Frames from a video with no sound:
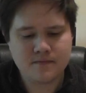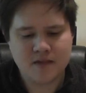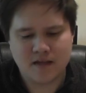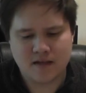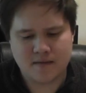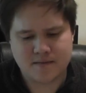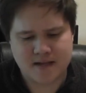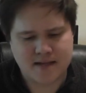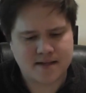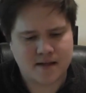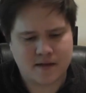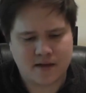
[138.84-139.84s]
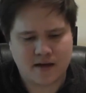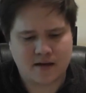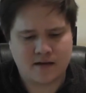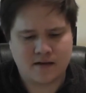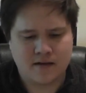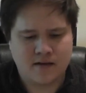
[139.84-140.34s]
It's nice and
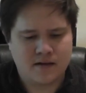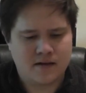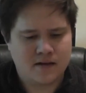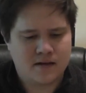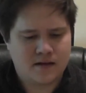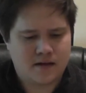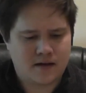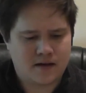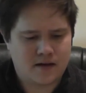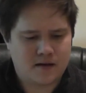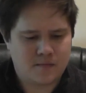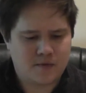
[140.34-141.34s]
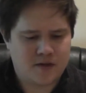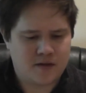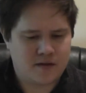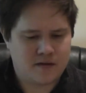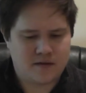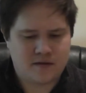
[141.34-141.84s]
thick. And
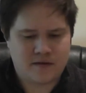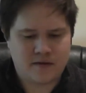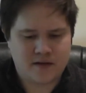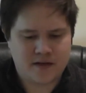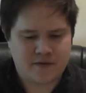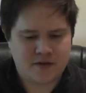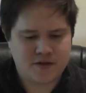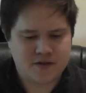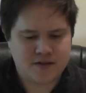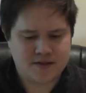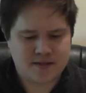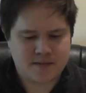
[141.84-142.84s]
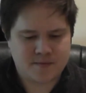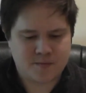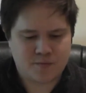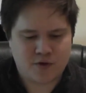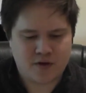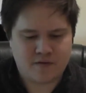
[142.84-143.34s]
the definition seems
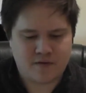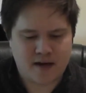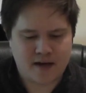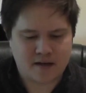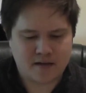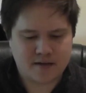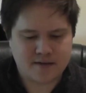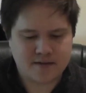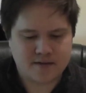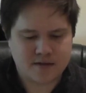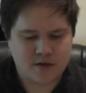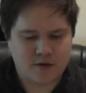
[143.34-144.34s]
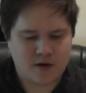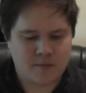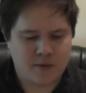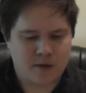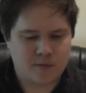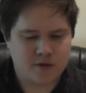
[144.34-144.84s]
pretty fine on this, so I'm
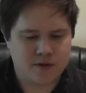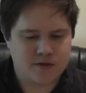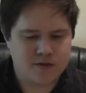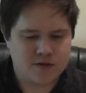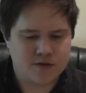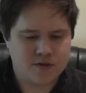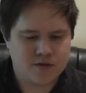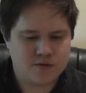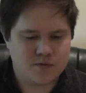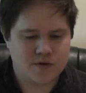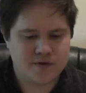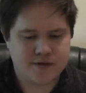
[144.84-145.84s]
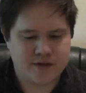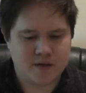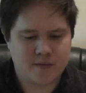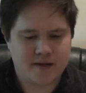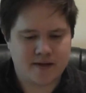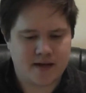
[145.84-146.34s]
not really too concerned
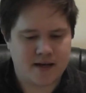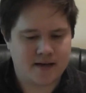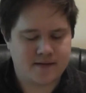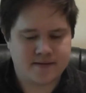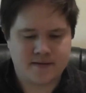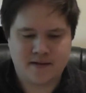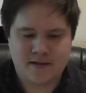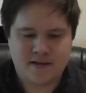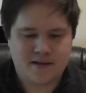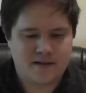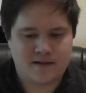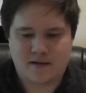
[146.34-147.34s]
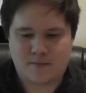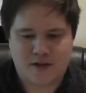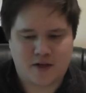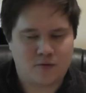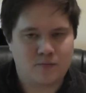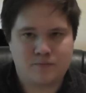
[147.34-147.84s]
about that. I
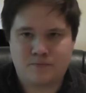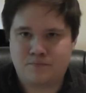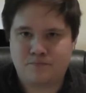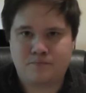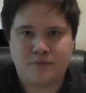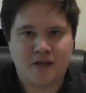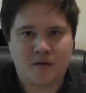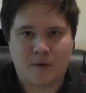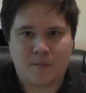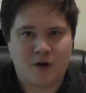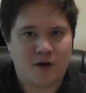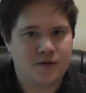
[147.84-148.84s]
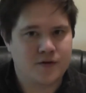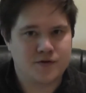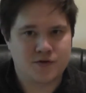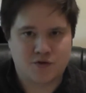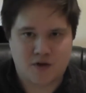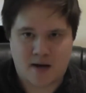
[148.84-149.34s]
don't beat on my markers
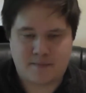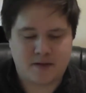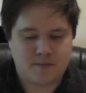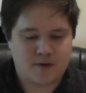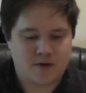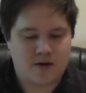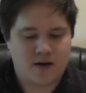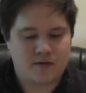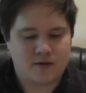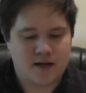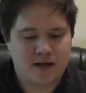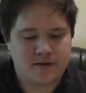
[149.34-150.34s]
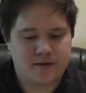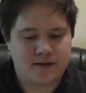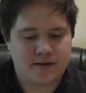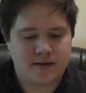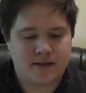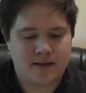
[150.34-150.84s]
or drop them on the ground a lot or
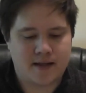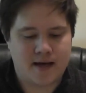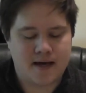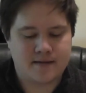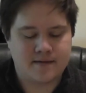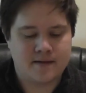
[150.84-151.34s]
anything like that.